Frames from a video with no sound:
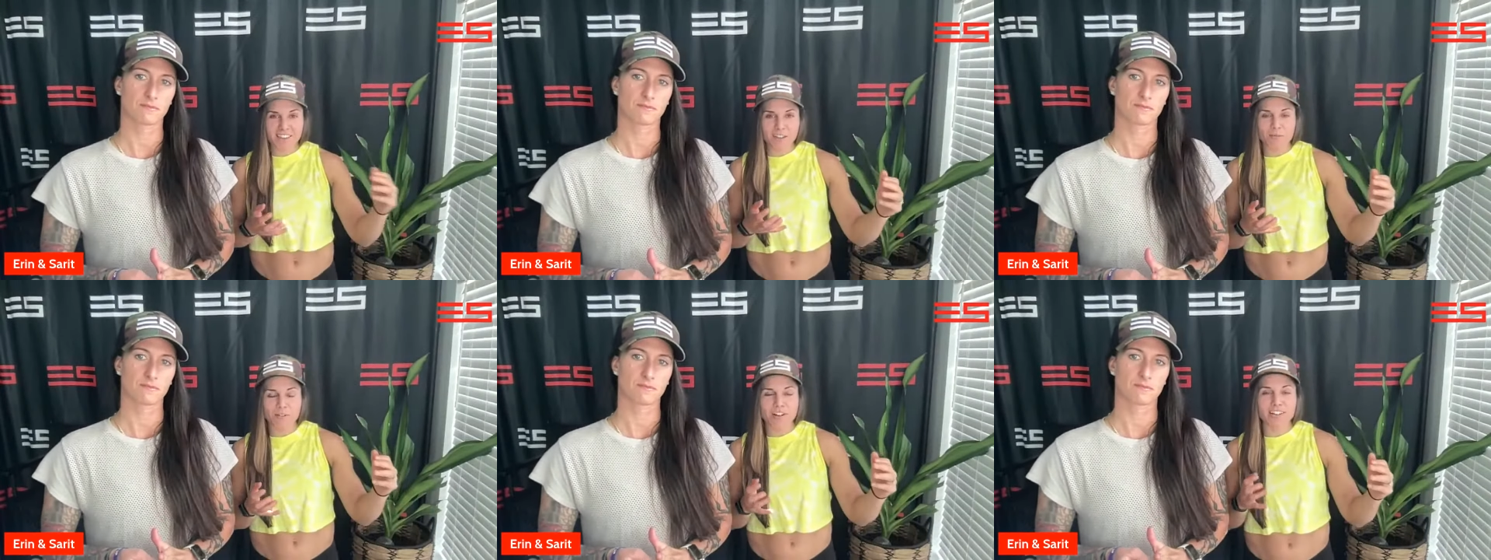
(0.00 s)

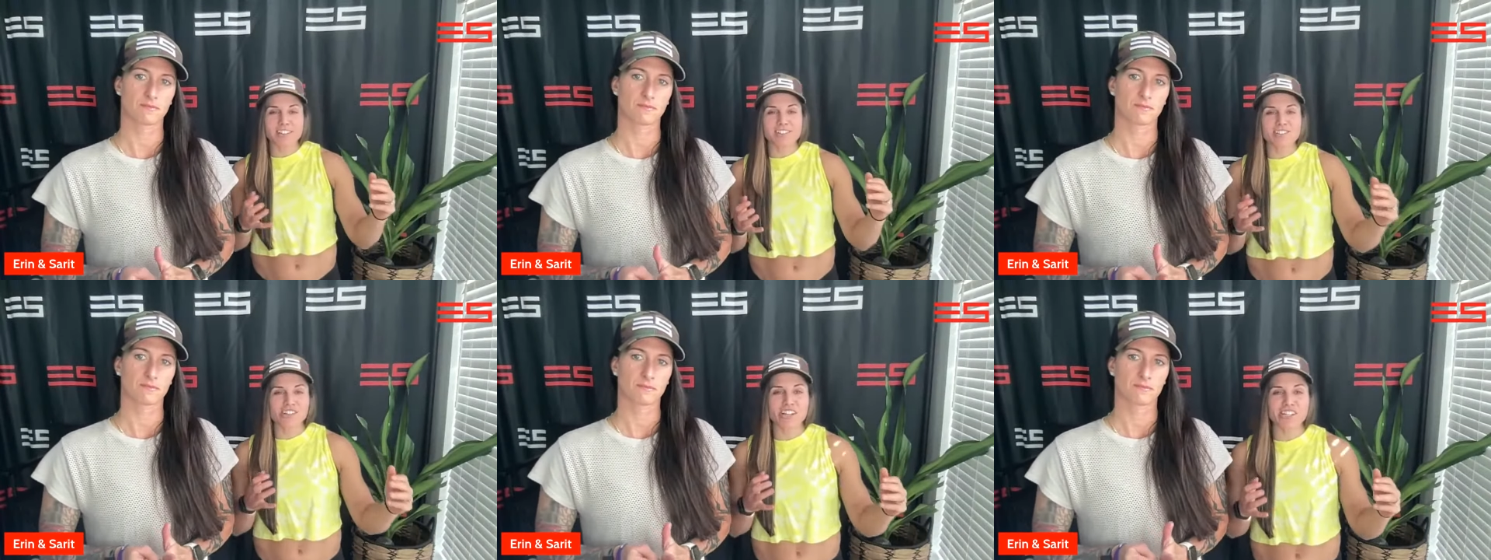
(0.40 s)
Speaker 1: they were
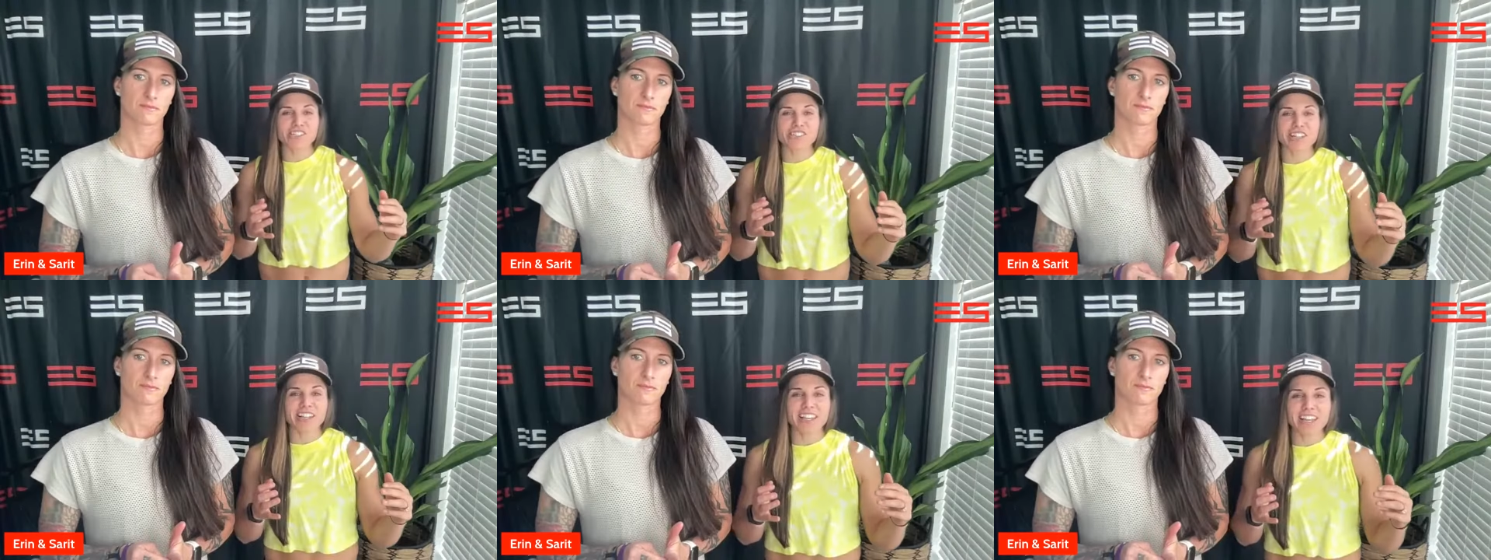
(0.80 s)

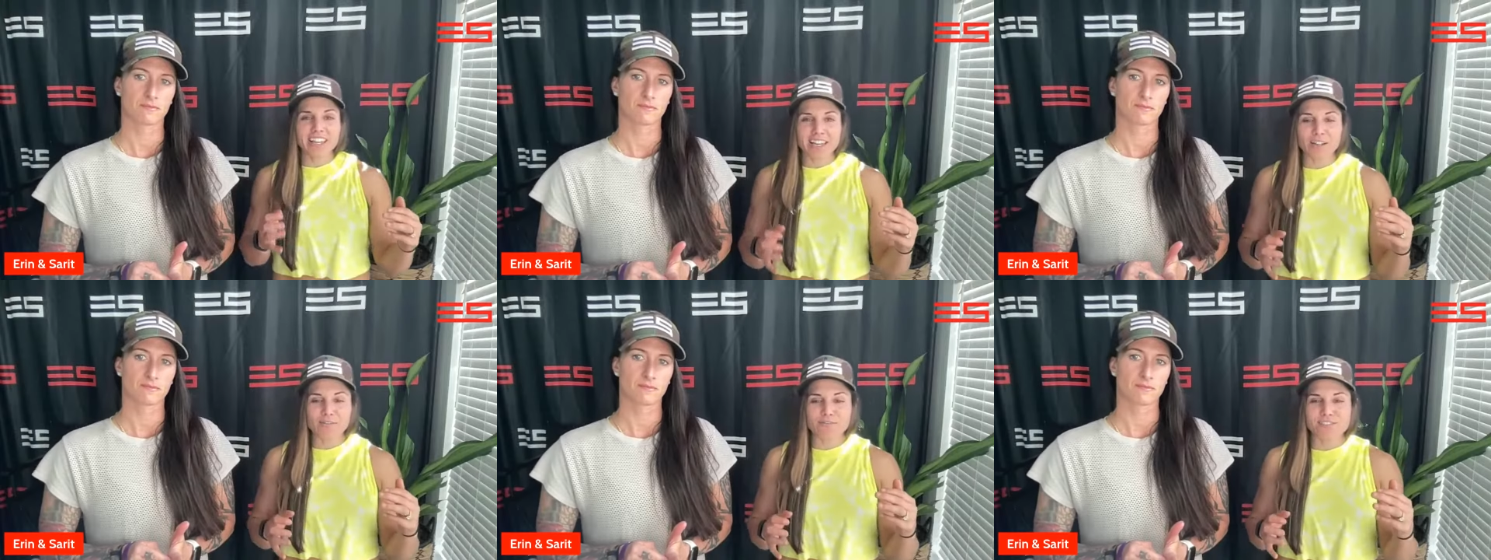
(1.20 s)
exchanging
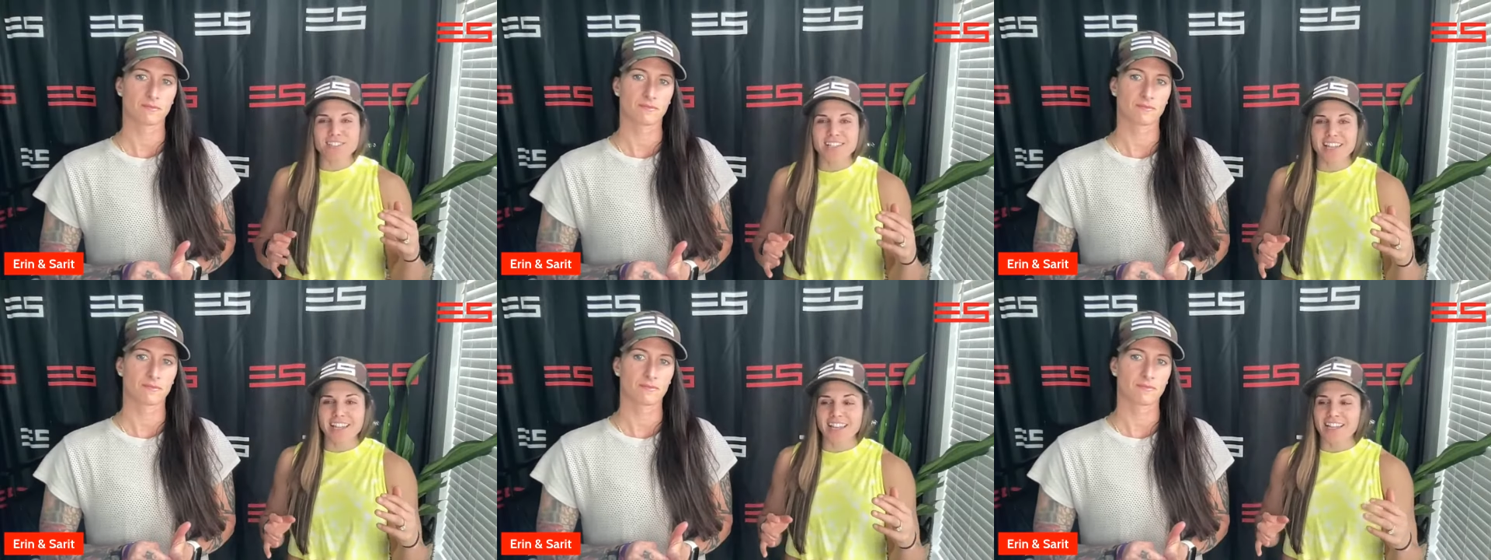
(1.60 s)

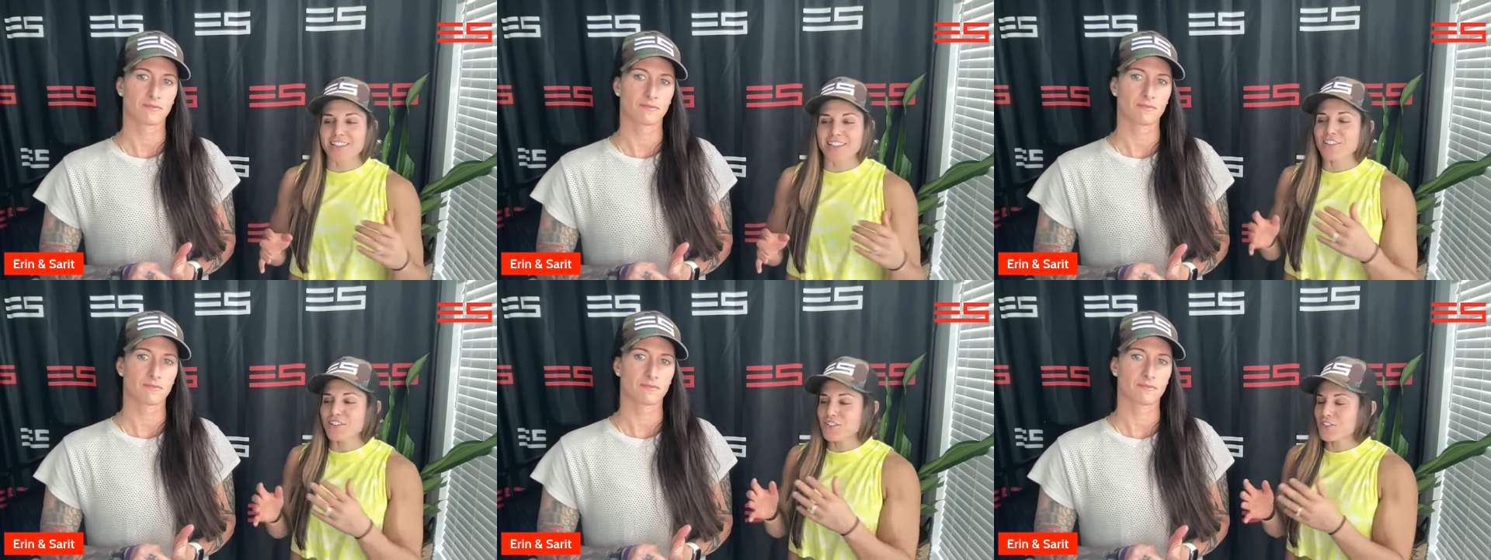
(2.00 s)
gifts,
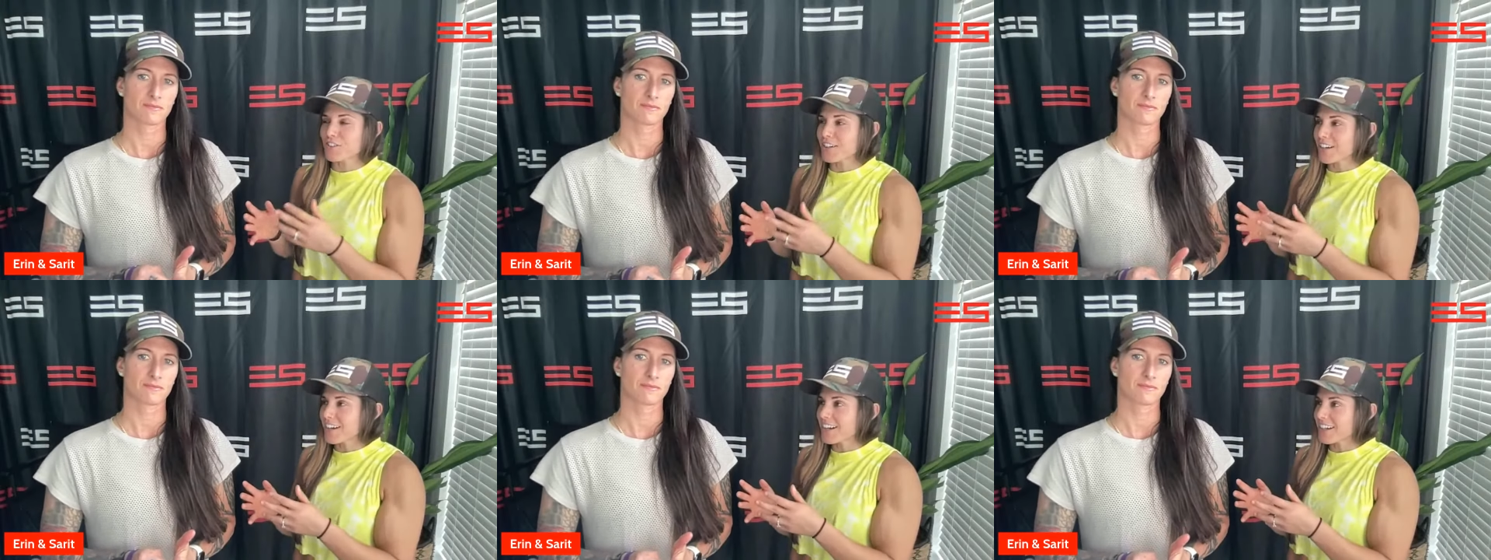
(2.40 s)
and
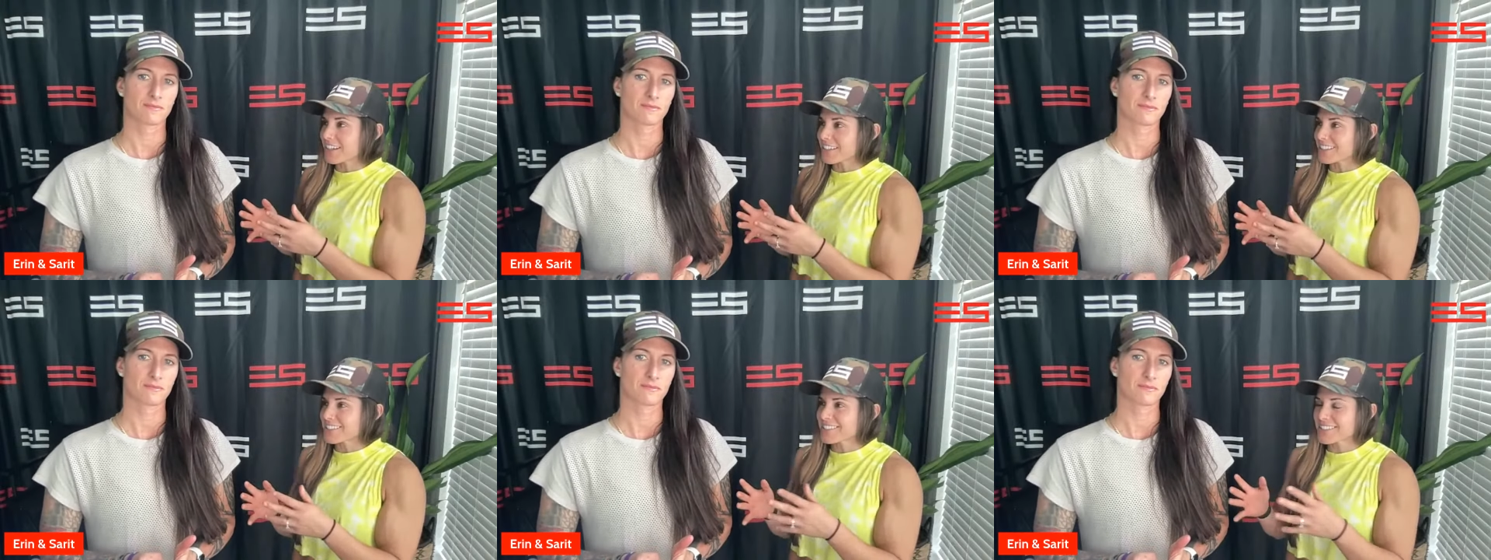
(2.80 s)
your
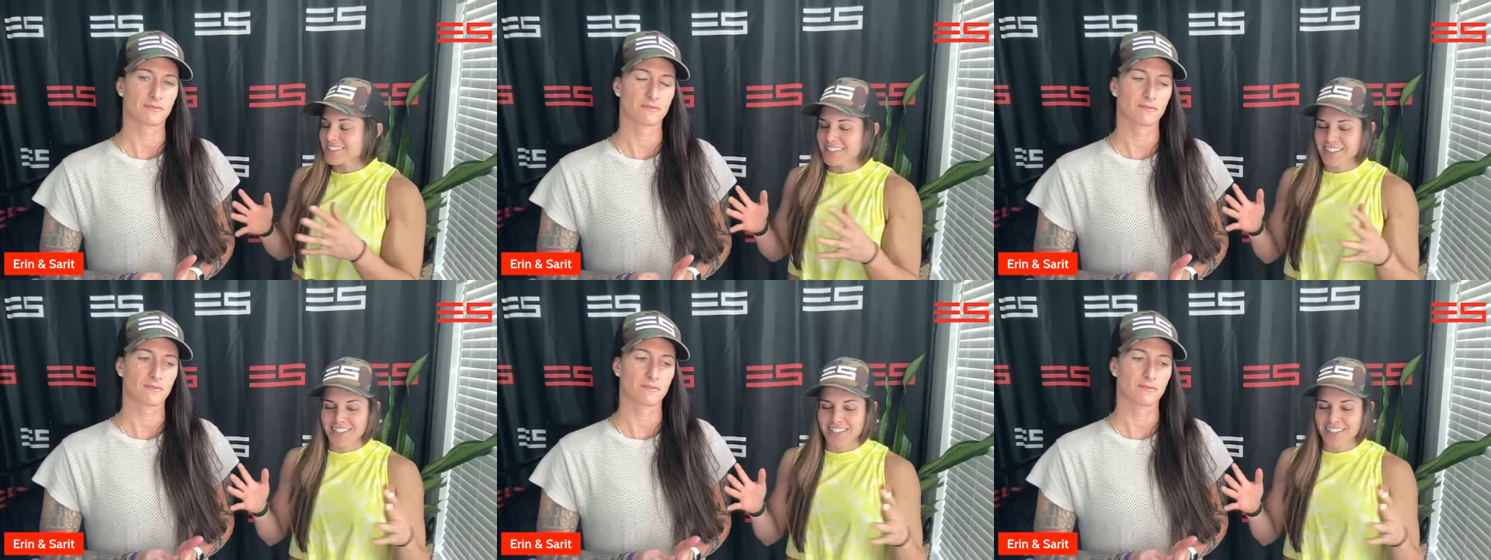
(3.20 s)
aunt